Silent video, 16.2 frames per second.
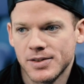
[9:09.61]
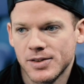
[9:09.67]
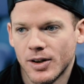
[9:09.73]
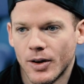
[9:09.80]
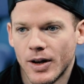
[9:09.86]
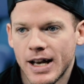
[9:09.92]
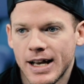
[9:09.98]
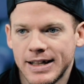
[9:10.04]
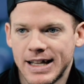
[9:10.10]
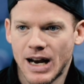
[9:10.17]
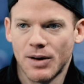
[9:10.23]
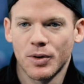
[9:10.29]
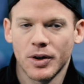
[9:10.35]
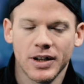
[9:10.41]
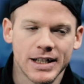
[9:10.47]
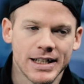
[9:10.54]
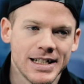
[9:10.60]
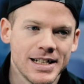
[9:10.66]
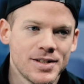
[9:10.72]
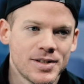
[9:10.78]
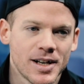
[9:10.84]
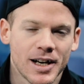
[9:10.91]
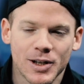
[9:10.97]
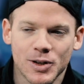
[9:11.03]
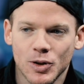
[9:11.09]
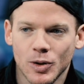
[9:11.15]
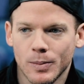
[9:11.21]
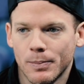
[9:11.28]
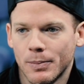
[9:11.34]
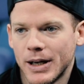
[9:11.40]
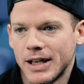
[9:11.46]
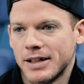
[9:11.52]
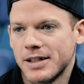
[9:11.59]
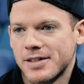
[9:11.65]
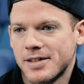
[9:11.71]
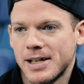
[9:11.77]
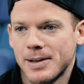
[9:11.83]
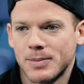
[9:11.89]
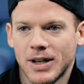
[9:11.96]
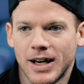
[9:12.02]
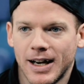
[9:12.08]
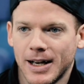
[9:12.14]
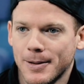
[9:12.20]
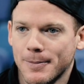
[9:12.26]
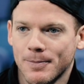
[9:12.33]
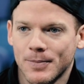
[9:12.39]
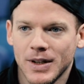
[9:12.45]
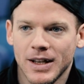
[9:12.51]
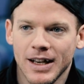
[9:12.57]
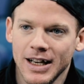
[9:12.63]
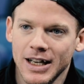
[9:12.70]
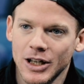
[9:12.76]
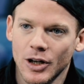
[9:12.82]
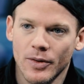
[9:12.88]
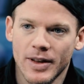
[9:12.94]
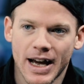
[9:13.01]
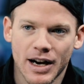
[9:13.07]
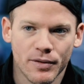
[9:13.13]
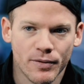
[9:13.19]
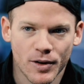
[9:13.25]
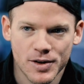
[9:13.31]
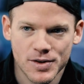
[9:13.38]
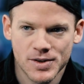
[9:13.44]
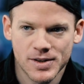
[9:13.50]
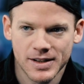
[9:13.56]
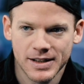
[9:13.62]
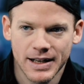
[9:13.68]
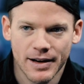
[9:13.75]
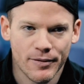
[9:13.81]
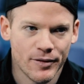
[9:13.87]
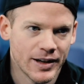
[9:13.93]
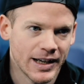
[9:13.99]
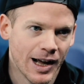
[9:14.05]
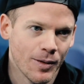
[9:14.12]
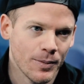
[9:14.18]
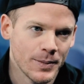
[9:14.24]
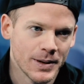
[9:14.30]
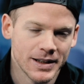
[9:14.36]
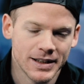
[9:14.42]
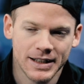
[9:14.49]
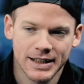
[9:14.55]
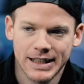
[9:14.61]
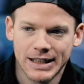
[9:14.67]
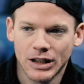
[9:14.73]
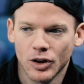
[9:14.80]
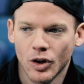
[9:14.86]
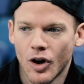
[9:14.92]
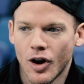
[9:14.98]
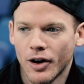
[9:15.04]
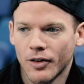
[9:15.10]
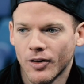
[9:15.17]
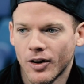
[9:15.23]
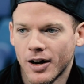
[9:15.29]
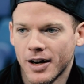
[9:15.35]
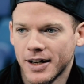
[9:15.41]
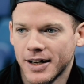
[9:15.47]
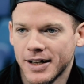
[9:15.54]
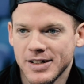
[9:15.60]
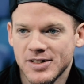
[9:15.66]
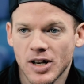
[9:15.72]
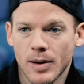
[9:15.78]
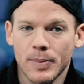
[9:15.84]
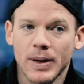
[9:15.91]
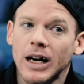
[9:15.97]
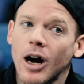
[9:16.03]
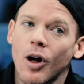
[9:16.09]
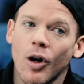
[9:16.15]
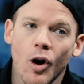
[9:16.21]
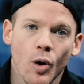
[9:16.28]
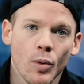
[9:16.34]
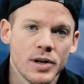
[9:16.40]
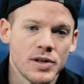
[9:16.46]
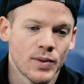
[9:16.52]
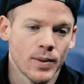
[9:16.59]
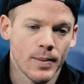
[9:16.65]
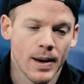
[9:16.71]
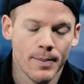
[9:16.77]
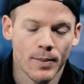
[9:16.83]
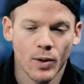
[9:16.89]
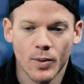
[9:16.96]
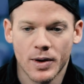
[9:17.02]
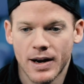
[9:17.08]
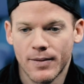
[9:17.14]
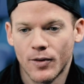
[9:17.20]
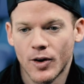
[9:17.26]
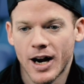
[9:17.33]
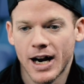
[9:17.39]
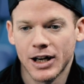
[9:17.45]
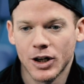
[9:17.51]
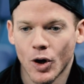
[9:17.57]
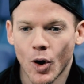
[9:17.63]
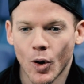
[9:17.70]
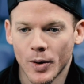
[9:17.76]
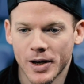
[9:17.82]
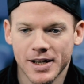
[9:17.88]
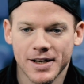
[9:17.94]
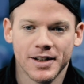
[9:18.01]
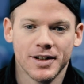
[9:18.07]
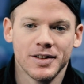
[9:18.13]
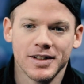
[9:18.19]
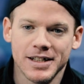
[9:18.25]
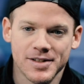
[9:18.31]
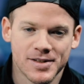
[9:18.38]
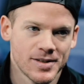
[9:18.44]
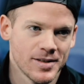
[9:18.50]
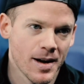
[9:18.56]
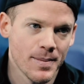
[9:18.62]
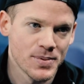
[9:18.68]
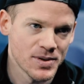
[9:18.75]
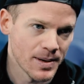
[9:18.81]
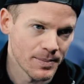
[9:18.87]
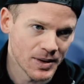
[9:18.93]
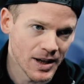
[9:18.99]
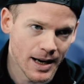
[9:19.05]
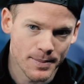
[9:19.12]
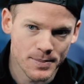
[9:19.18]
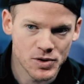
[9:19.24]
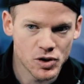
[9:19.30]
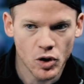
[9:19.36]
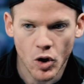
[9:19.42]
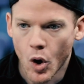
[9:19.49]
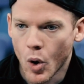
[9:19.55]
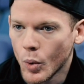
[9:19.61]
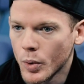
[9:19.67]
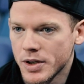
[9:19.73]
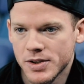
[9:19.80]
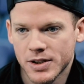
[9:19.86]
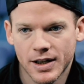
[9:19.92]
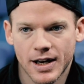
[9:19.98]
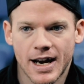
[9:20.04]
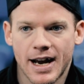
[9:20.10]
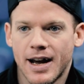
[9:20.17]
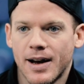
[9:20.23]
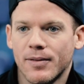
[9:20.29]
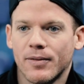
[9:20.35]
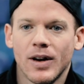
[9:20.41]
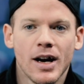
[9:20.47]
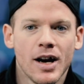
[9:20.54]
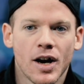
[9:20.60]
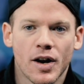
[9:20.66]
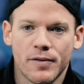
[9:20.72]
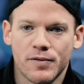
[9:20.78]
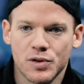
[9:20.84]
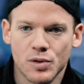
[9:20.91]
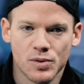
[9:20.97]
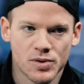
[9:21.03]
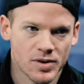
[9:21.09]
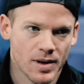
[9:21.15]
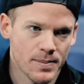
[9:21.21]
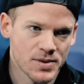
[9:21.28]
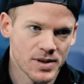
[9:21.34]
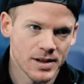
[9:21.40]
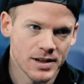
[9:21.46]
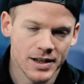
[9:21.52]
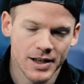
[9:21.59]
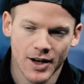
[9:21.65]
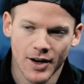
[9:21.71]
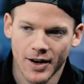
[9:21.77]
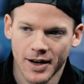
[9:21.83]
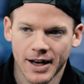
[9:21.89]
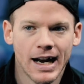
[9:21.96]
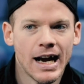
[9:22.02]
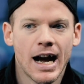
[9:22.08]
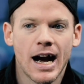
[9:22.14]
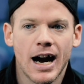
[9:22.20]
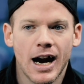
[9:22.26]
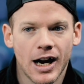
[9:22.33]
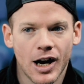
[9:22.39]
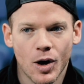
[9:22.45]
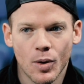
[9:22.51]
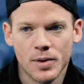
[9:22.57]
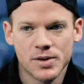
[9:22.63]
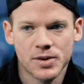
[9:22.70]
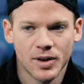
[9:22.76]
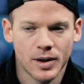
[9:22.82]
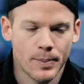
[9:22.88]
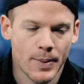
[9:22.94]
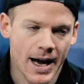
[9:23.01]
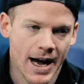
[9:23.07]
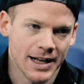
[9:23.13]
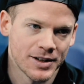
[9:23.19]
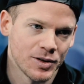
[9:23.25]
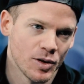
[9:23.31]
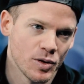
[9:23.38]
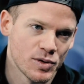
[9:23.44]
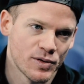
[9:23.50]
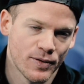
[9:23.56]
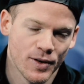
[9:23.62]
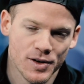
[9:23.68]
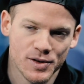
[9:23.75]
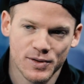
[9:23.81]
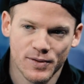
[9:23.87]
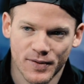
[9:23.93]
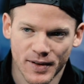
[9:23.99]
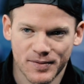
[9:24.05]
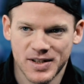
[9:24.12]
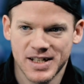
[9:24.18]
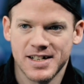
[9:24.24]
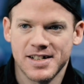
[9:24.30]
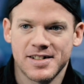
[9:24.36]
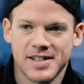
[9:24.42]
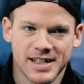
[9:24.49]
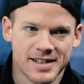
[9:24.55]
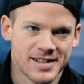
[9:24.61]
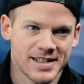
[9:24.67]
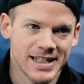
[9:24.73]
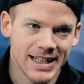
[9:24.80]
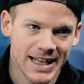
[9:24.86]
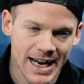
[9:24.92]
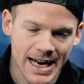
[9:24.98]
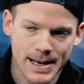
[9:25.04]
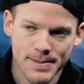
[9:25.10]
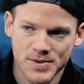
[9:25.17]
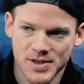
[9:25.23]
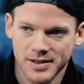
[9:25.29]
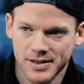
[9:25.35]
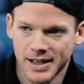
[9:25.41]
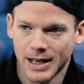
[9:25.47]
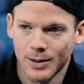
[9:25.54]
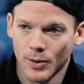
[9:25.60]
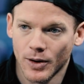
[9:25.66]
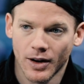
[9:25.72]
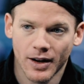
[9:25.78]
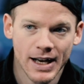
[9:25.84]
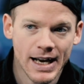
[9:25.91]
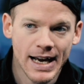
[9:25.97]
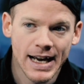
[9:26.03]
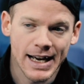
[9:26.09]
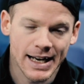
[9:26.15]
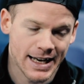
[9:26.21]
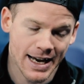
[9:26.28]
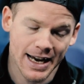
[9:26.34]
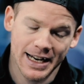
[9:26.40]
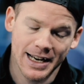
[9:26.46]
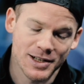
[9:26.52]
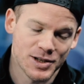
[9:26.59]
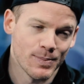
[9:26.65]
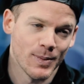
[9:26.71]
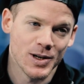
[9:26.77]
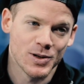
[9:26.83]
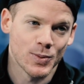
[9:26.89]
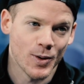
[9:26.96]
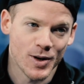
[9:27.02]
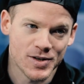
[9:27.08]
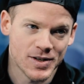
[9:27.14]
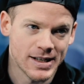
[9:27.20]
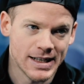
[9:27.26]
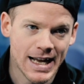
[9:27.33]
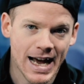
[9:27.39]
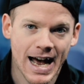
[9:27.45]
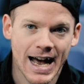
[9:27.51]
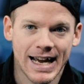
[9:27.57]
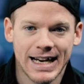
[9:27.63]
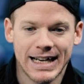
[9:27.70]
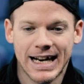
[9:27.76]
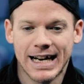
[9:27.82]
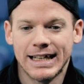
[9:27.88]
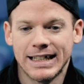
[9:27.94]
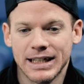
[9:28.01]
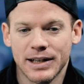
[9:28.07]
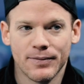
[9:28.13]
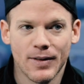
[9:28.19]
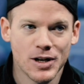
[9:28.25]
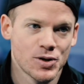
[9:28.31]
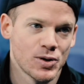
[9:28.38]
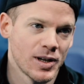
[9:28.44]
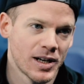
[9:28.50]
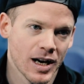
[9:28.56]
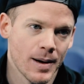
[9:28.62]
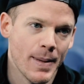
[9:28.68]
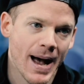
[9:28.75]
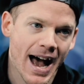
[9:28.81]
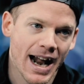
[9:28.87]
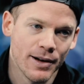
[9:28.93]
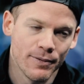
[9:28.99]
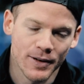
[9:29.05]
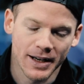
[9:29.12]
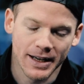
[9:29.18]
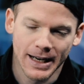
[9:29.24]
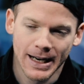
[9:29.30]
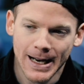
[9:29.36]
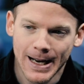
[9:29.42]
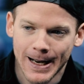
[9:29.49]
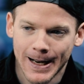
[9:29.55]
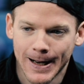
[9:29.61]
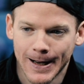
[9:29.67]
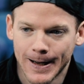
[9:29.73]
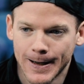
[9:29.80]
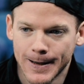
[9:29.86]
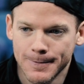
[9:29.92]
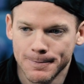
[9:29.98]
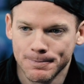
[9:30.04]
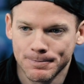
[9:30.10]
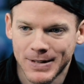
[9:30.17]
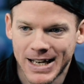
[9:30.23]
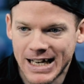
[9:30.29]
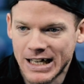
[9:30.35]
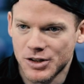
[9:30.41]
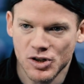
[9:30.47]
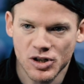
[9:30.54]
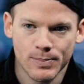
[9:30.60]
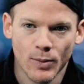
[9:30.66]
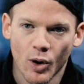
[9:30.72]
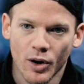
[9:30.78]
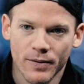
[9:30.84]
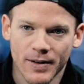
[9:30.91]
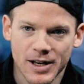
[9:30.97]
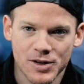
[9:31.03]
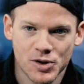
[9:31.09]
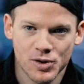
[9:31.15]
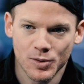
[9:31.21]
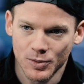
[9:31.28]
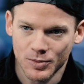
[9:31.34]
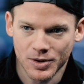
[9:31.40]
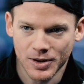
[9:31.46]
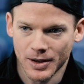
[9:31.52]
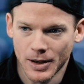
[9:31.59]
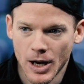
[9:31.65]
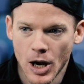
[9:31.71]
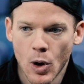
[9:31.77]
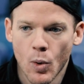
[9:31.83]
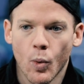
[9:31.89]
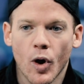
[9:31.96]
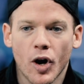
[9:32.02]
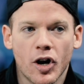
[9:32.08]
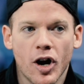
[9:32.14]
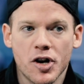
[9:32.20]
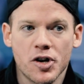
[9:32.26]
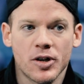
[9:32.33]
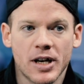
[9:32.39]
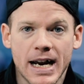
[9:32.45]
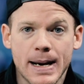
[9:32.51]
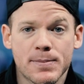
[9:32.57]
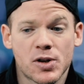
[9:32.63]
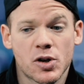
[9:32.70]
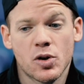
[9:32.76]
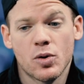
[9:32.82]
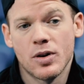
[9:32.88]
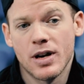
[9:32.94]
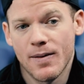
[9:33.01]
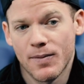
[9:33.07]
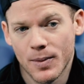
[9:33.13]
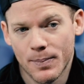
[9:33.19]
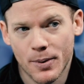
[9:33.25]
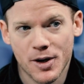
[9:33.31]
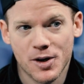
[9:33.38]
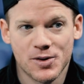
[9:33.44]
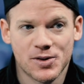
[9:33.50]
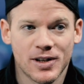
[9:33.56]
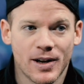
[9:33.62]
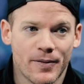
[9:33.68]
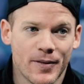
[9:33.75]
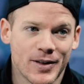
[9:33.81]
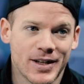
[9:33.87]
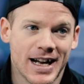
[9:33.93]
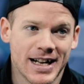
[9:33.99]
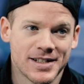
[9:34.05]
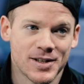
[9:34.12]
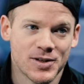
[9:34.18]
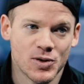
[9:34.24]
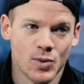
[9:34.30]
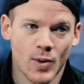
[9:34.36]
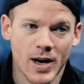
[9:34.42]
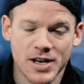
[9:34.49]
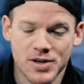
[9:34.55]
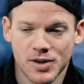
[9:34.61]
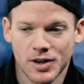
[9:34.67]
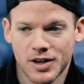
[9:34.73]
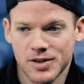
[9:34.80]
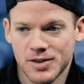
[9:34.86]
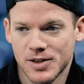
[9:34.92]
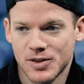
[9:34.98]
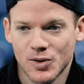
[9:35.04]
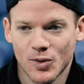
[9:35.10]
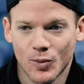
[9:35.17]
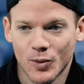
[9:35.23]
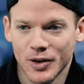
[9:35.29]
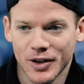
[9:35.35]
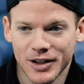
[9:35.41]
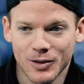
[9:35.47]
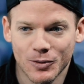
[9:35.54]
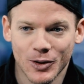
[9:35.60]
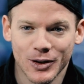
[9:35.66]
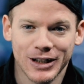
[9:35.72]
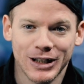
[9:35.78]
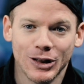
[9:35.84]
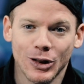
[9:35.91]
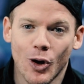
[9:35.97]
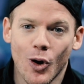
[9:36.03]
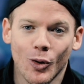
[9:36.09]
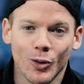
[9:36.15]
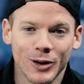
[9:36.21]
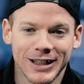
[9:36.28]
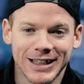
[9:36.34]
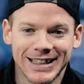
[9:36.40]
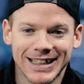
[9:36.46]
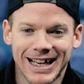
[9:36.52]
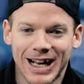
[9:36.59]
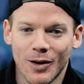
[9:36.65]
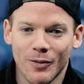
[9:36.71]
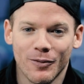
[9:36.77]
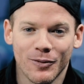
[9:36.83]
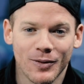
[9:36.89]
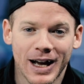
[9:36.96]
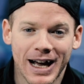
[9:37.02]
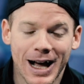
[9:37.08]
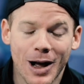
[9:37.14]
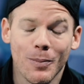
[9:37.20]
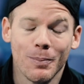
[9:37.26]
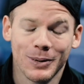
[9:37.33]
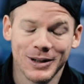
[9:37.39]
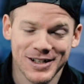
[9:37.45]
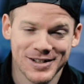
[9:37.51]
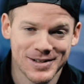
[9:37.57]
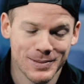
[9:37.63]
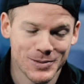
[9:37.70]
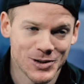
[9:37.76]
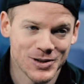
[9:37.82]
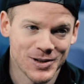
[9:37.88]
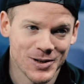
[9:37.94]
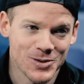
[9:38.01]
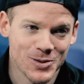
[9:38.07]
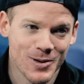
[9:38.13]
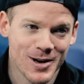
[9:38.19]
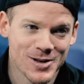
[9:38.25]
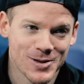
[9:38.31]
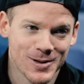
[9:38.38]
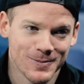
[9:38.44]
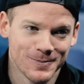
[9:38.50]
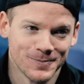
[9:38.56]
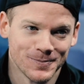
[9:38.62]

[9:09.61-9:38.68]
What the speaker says: So that really eats at you, but at the same time, that adversity definitely helped me in the long run, and something I'll always remember whenever I go in these slumps sometimes. You're always going to have a few slumps a year, and I always look back to those first 15, 16 games and think, well, it can't get much worse than that, and I did eventually come out of it. And it just motivates you to work on your game so you never put yourself in that situation, because it's a really, really lonely, helpless situation.